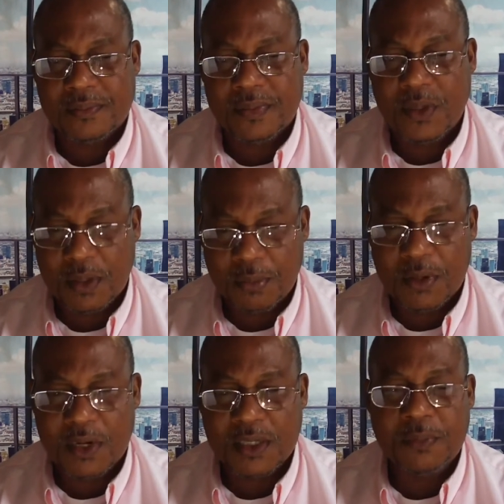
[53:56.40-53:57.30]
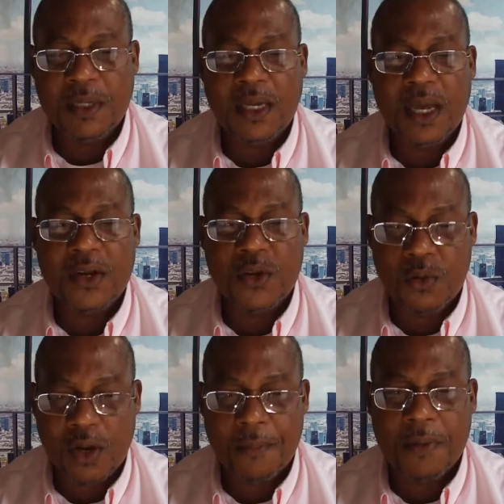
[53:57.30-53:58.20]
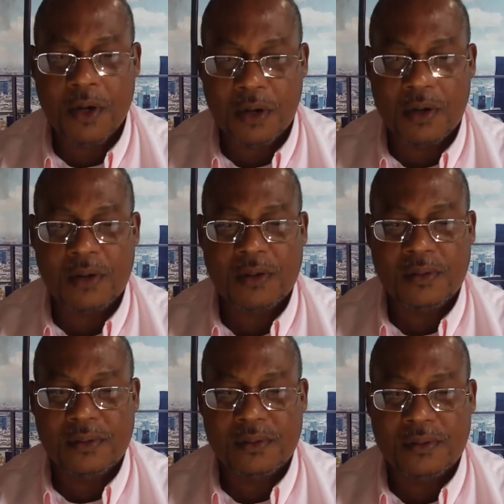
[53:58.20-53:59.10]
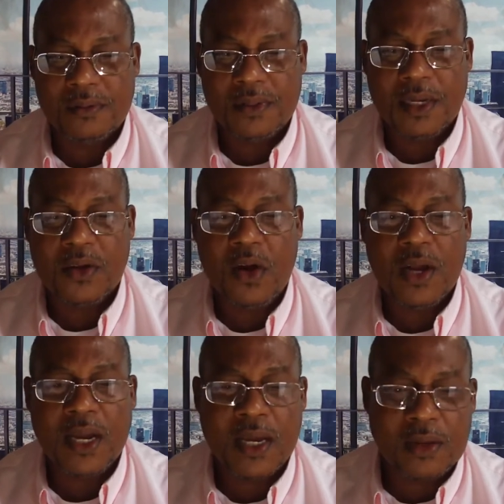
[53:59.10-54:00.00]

You know the blur is B-L-U-R, blur. Like going like it,